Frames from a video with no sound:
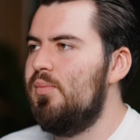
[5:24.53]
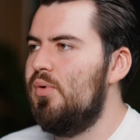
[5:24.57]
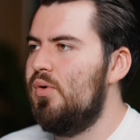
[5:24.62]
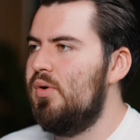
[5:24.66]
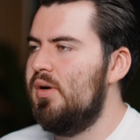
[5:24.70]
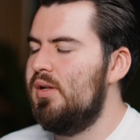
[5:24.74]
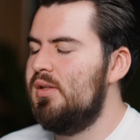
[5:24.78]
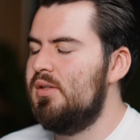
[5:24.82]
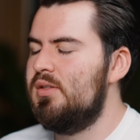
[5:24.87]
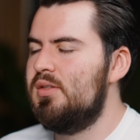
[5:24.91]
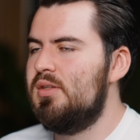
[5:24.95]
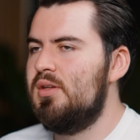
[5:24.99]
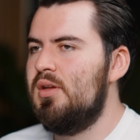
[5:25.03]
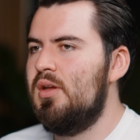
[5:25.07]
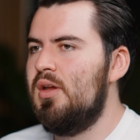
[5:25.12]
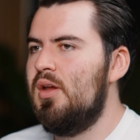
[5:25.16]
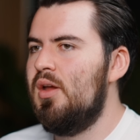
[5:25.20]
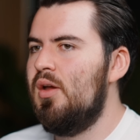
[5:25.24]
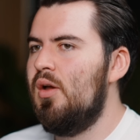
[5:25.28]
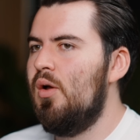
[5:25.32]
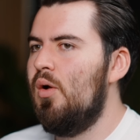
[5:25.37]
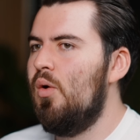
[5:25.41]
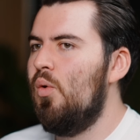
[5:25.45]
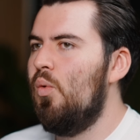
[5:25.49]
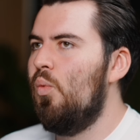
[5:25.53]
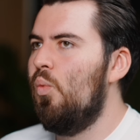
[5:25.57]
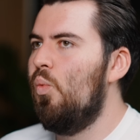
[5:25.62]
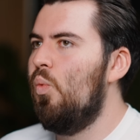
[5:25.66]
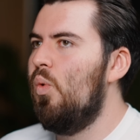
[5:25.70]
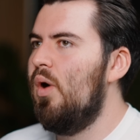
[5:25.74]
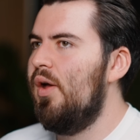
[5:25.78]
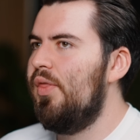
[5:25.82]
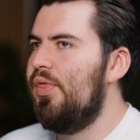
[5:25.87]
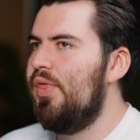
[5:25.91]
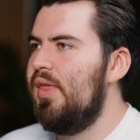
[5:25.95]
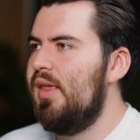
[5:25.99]
points?
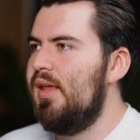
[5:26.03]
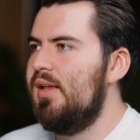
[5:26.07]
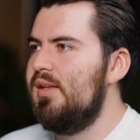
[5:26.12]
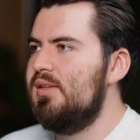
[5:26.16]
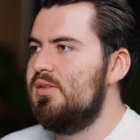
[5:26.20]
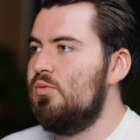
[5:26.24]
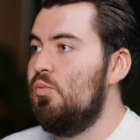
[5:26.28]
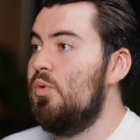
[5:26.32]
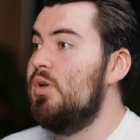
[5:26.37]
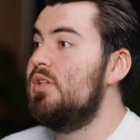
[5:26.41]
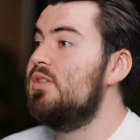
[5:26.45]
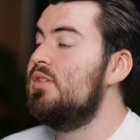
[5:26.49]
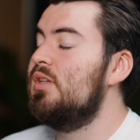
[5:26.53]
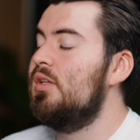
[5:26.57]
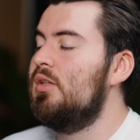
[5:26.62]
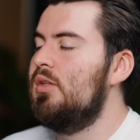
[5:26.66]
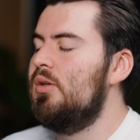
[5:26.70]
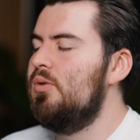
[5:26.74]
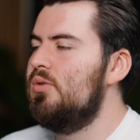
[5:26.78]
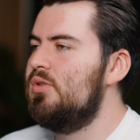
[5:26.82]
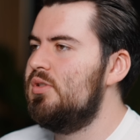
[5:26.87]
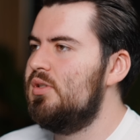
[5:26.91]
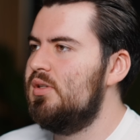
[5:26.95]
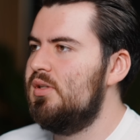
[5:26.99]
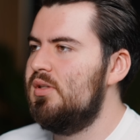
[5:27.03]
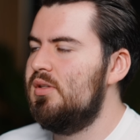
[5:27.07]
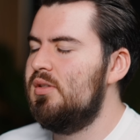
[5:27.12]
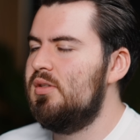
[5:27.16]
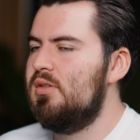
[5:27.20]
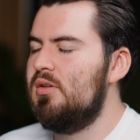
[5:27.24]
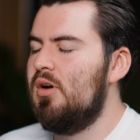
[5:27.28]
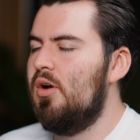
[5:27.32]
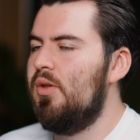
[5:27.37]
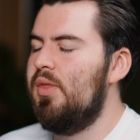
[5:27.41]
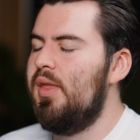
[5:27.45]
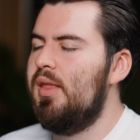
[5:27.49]
What things, what
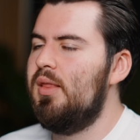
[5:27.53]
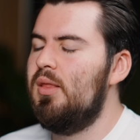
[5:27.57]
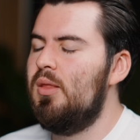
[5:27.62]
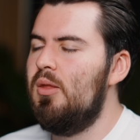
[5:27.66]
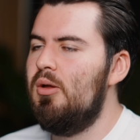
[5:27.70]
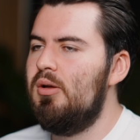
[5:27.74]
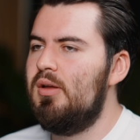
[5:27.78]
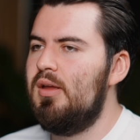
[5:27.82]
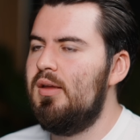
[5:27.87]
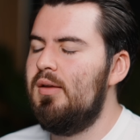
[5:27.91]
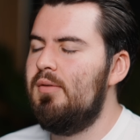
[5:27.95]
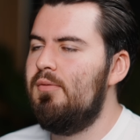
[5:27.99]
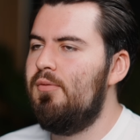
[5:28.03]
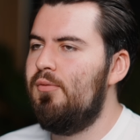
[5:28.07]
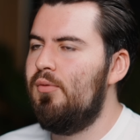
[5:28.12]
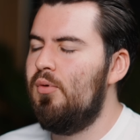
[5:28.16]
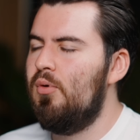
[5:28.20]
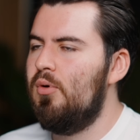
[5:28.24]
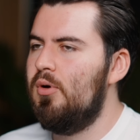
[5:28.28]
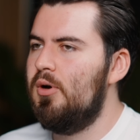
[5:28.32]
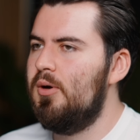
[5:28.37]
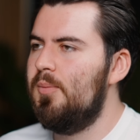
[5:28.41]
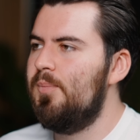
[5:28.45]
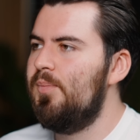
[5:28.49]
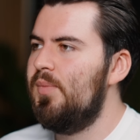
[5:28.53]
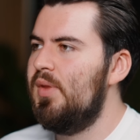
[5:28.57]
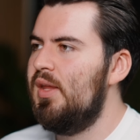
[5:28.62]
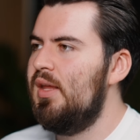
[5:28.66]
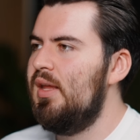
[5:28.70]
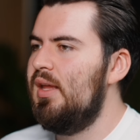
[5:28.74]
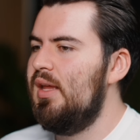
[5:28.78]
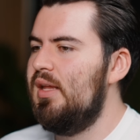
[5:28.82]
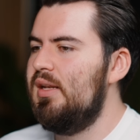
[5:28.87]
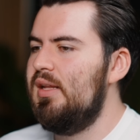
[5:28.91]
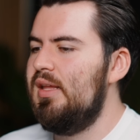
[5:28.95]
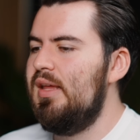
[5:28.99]
solutions are they looking for?
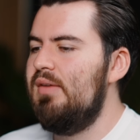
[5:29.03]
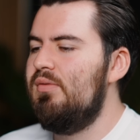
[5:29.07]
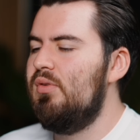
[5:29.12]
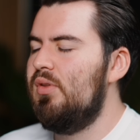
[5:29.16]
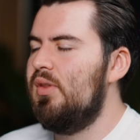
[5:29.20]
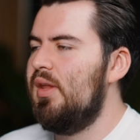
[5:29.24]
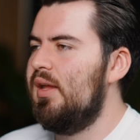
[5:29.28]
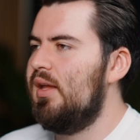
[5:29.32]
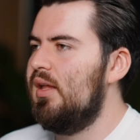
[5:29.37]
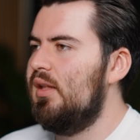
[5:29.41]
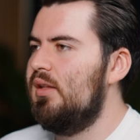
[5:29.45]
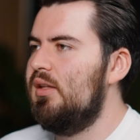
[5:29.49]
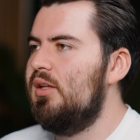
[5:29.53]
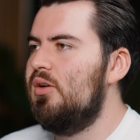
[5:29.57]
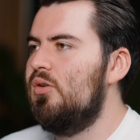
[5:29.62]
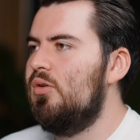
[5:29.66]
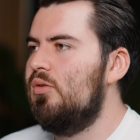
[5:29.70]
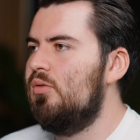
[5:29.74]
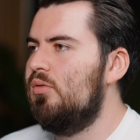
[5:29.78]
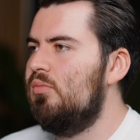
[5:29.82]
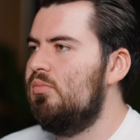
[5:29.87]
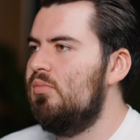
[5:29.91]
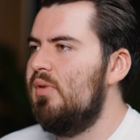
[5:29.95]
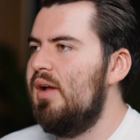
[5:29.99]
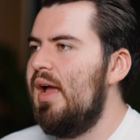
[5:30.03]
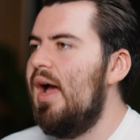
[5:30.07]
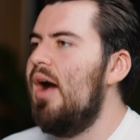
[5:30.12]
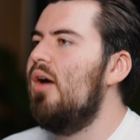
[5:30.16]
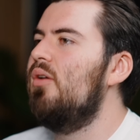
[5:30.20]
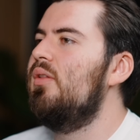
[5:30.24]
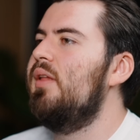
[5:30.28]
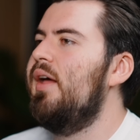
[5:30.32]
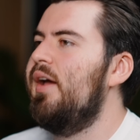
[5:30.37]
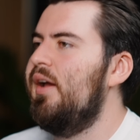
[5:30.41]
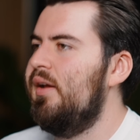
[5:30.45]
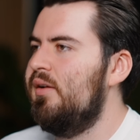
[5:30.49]
And even like a little
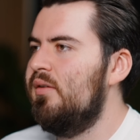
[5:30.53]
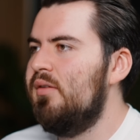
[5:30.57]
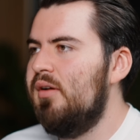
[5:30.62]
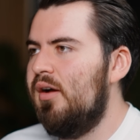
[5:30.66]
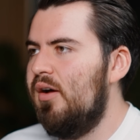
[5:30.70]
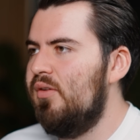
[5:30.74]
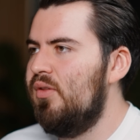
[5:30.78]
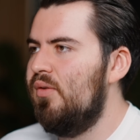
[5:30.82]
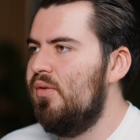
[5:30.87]
outline of